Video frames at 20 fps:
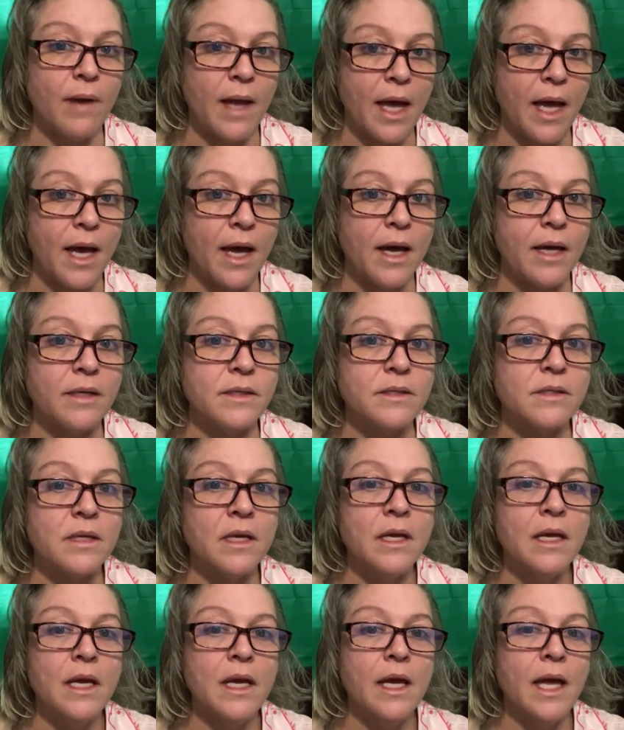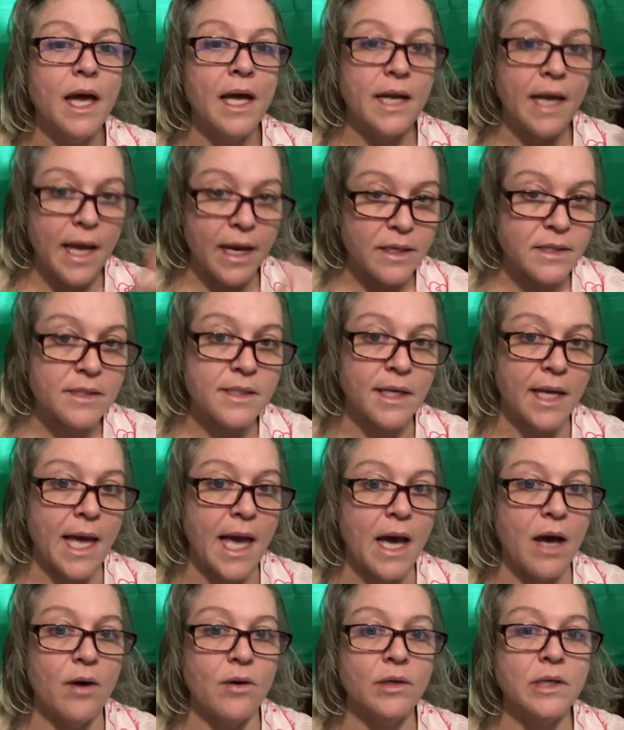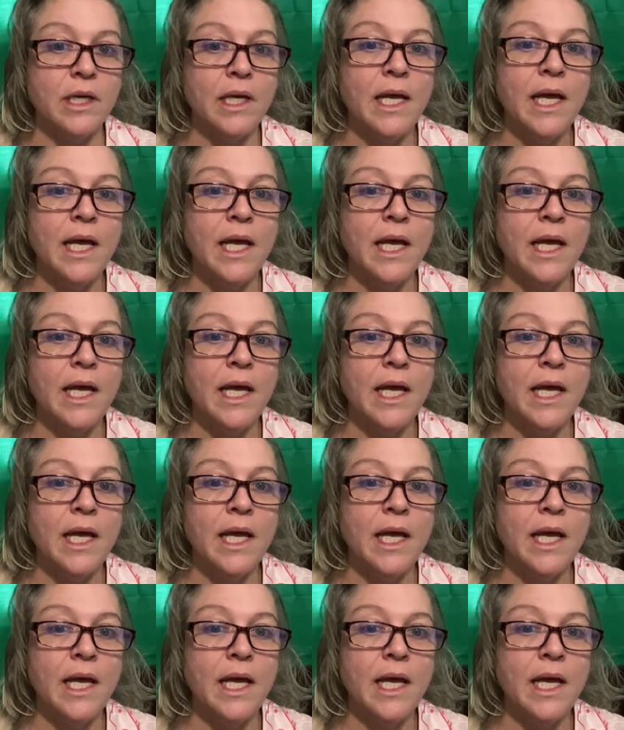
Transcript: has an X account.